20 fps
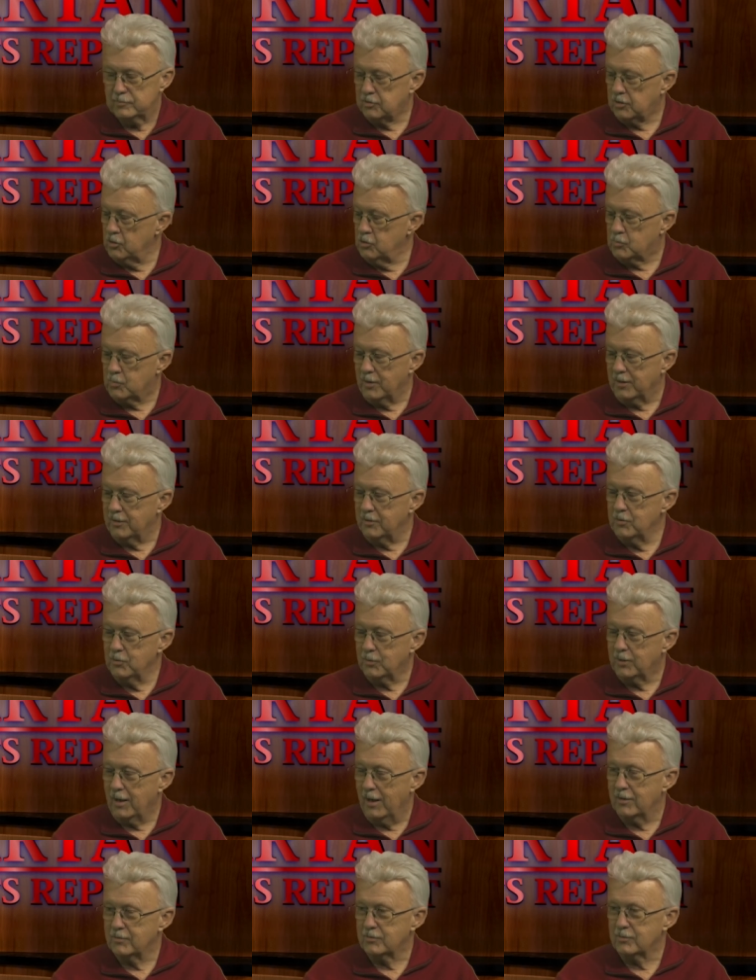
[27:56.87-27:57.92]
excuse me, in
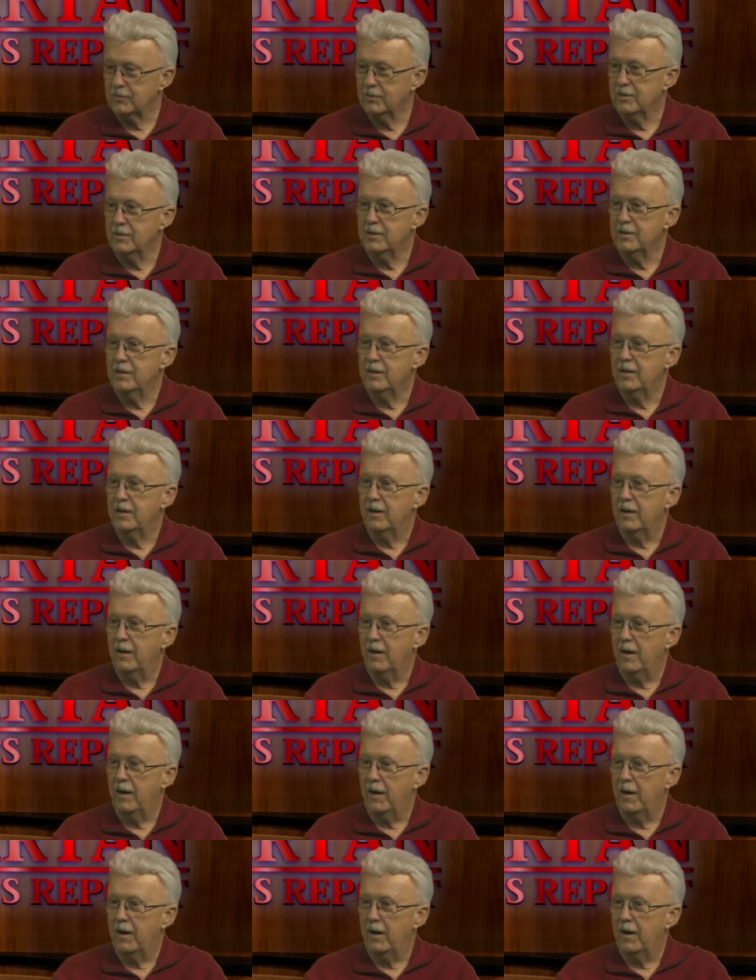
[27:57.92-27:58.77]
Newcastle. Newcastle.